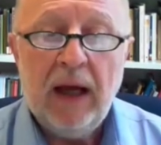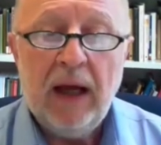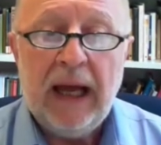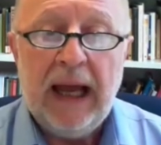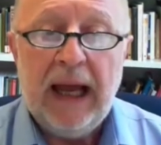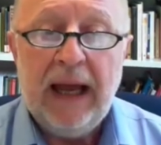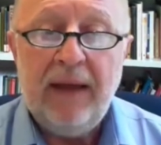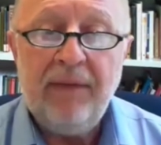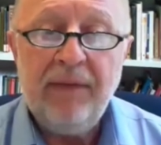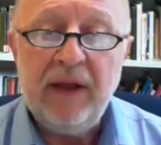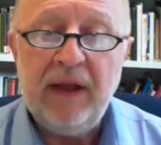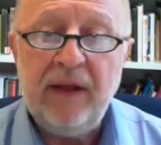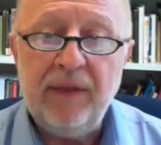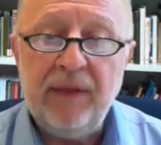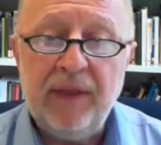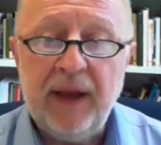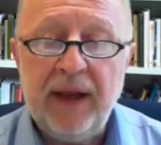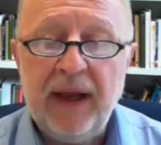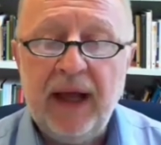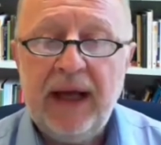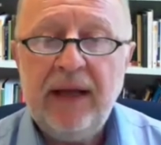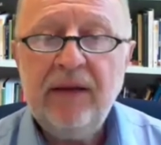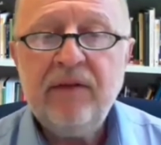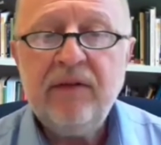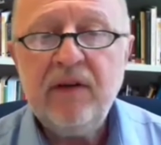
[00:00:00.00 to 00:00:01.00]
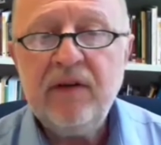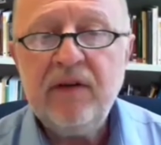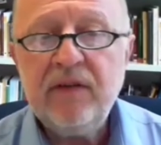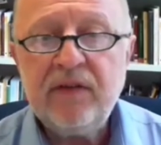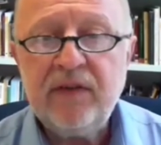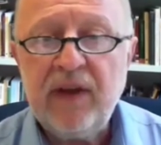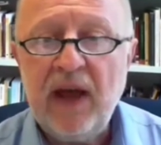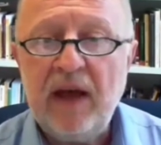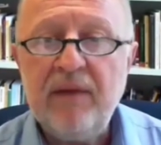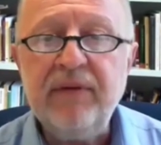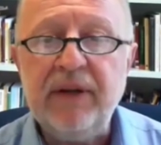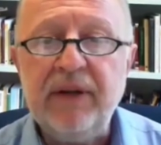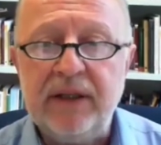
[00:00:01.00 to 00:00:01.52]
And in the
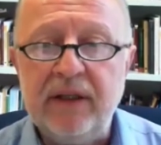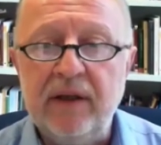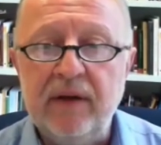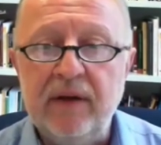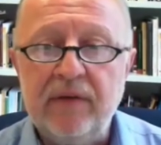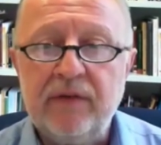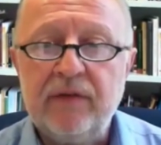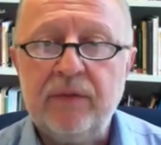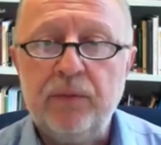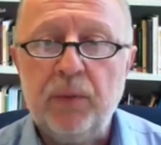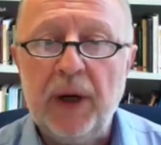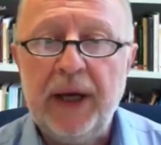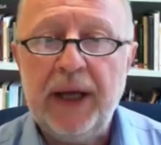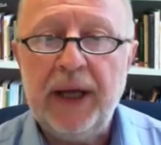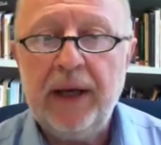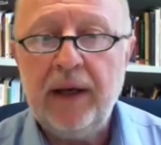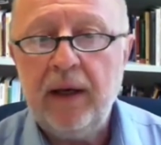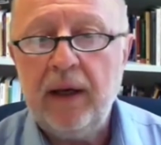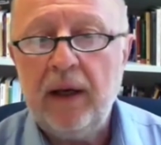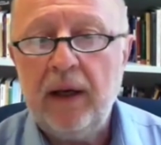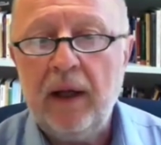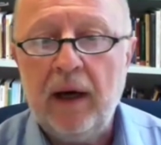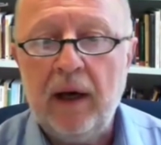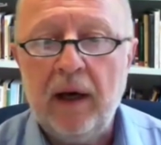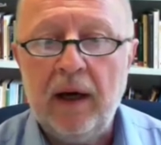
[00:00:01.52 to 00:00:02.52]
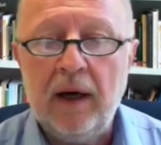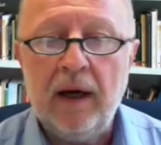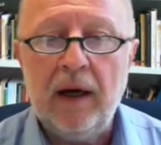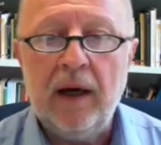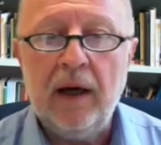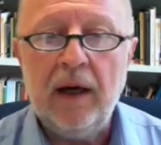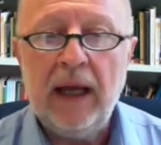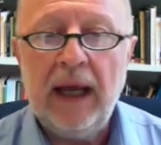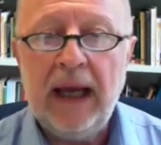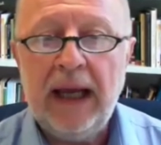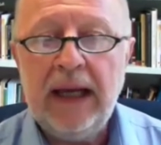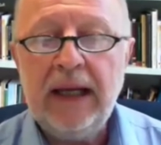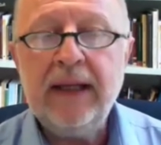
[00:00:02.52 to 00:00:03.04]
1970s, when
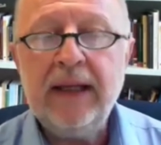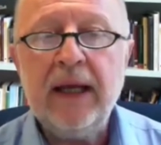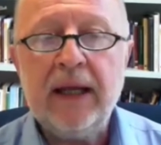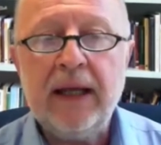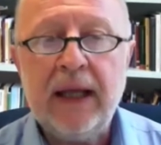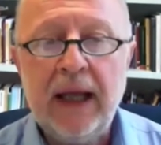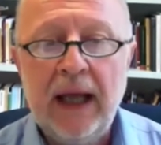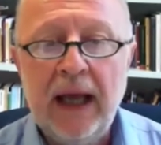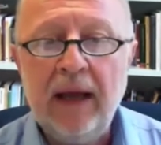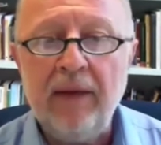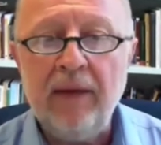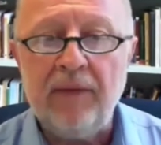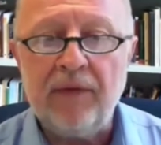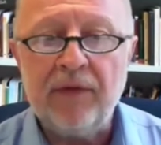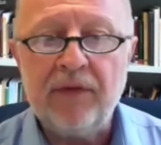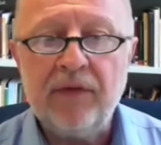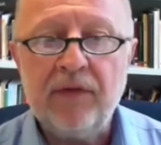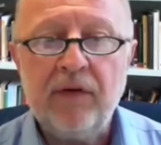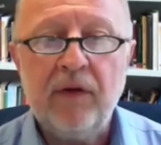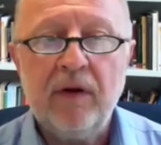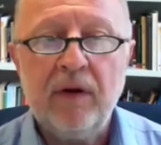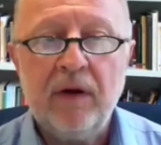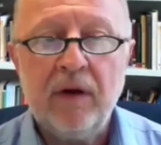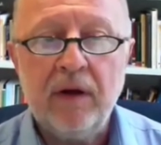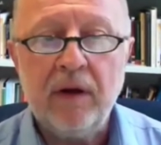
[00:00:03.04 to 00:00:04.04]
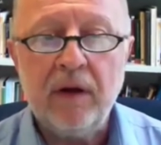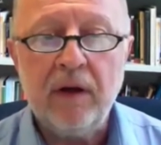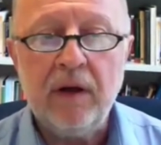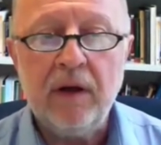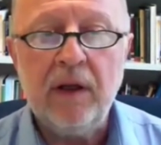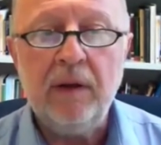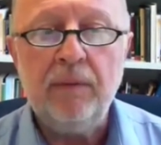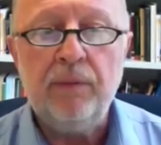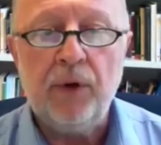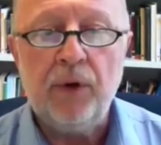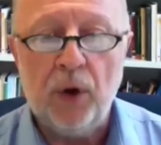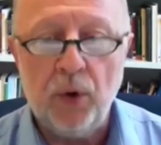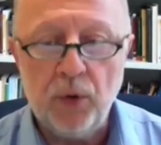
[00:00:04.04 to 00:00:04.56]
Helge Gerndt,
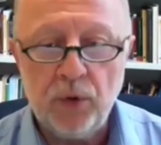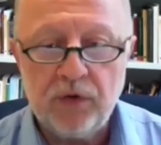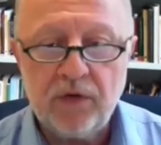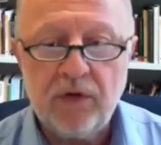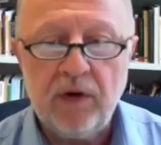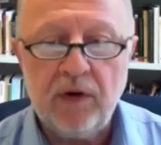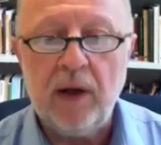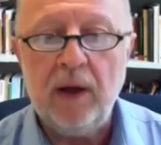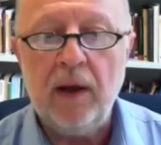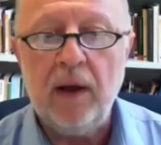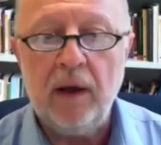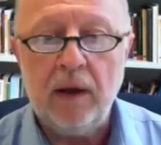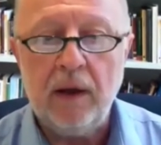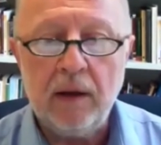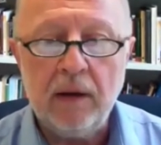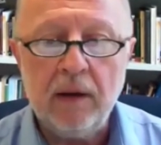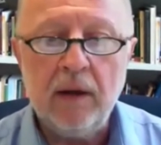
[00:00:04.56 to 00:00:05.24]
he wrote the